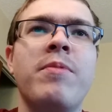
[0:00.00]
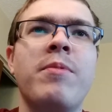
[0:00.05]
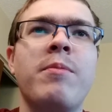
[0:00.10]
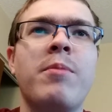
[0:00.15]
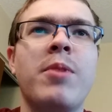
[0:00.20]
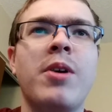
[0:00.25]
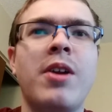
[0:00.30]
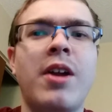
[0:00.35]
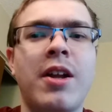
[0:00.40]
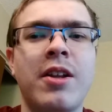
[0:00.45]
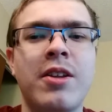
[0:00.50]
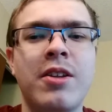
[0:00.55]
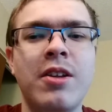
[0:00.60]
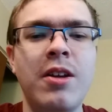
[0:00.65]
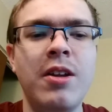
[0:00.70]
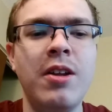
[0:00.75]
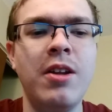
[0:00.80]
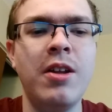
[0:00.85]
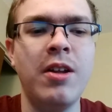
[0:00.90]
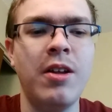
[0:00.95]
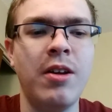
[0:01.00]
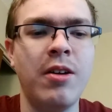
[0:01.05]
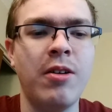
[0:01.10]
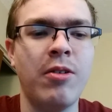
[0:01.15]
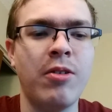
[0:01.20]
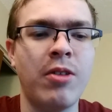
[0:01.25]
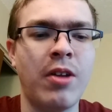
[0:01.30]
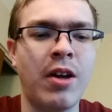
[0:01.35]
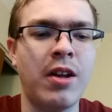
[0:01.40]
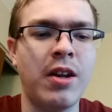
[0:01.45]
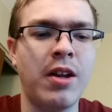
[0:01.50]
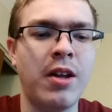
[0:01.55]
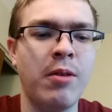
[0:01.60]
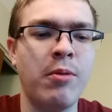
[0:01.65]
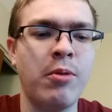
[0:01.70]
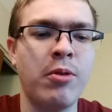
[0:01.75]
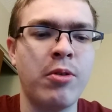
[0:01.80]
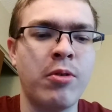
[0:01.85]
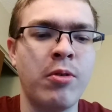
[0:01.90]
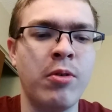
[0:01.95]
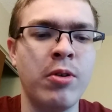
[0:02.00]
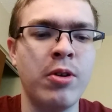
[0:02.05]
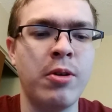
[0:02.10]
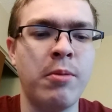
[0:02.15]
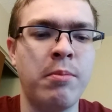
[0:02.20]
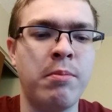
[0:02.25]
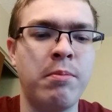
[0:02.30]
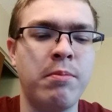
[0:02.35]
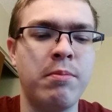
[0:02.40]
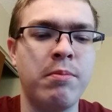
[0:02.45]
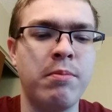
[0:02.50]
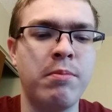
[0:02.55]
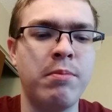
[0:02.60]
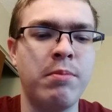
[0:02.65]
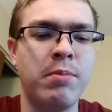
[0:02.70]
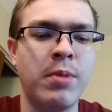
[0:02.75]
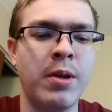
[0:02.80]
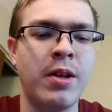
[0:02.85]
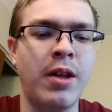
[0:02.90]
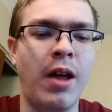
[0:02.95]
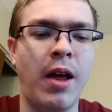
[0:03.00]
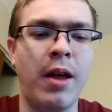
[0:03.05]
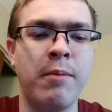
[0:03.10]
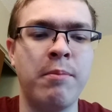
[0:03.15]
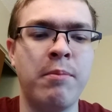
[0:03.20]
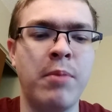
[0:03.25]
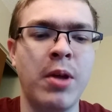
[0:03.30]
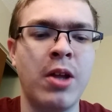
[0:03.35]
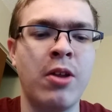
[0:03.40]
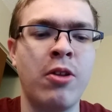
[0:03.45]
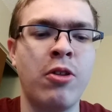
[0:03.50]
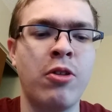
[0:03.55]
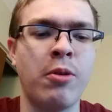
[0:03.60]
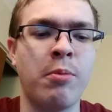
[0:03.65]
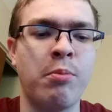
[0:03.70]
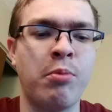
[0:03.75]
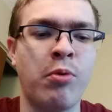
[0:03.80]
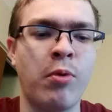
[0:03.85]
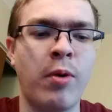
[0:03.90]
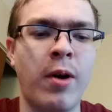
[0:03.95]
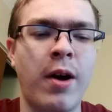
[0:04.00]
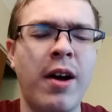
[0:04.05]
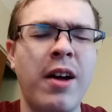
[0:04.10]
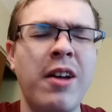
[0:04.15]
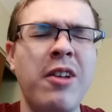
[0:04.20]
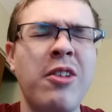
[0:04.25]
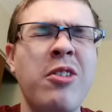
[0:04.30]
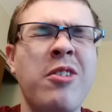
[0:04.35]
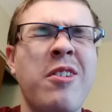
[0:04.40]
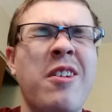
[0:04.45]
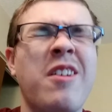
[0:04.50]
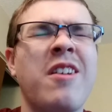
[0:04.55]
but I did hear that it was going to be a big surprise,